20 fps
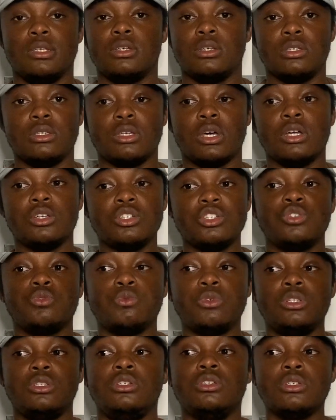this i just
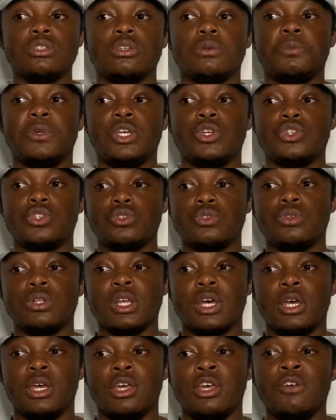want you to make sure
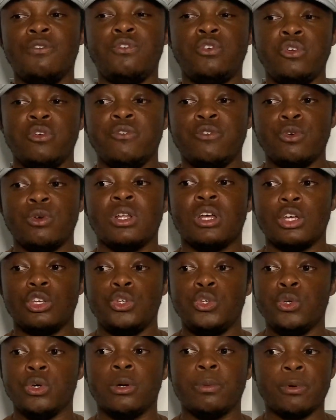like if you feel like
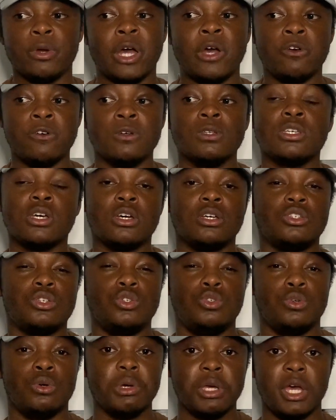you are prioritizing
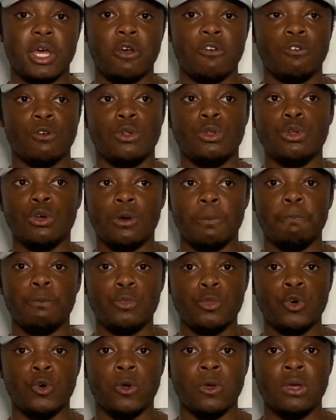your hair a lot
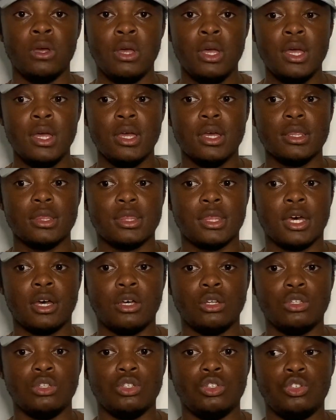more
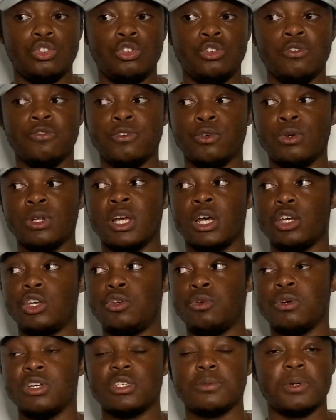than you feel like
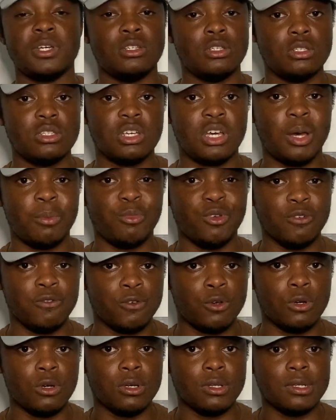you are spending time with
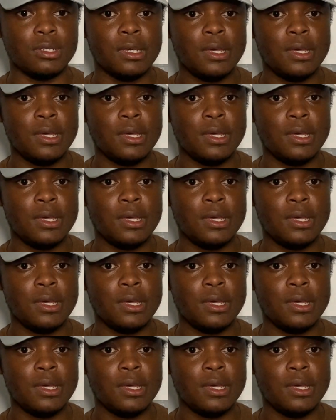god